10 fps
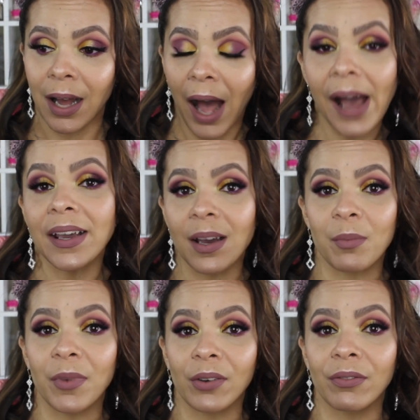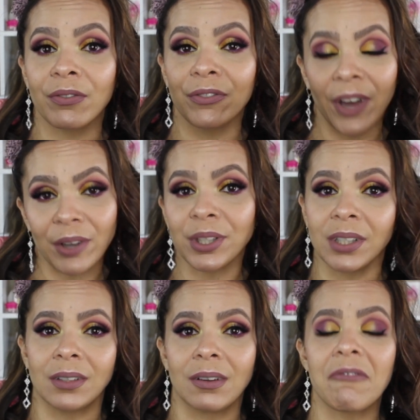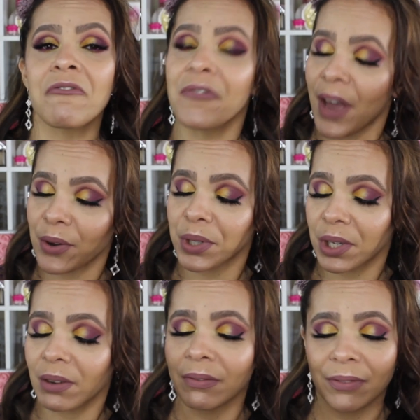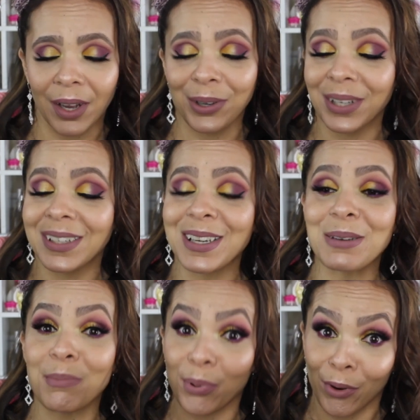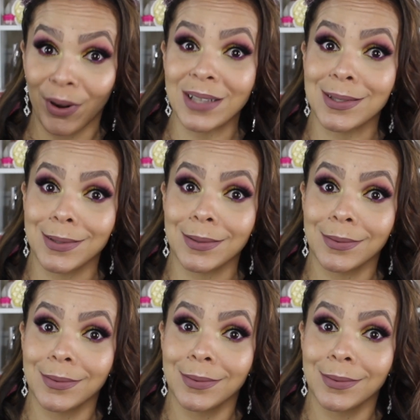I am very, very, very impressed.